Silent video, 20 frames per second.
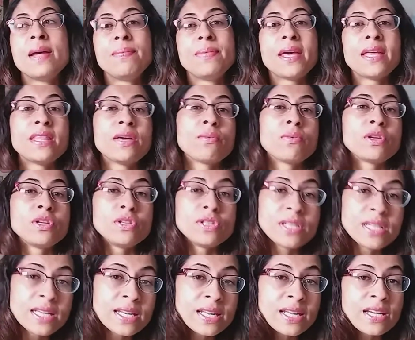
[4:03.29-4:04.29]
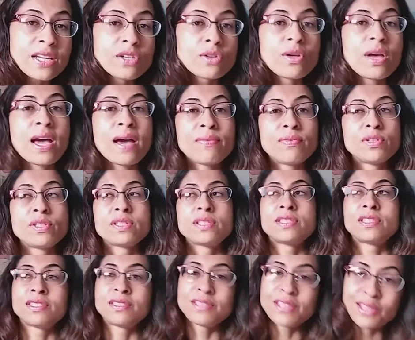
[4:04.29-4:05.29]
And then when you need it, you'll have to
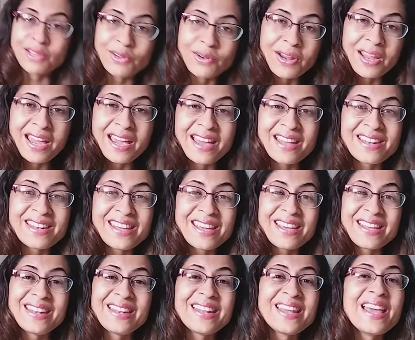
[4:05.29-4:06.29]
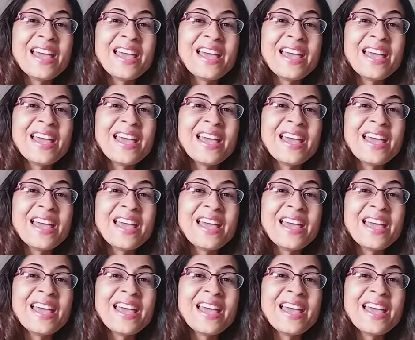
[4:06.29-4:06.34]
just stick your hand in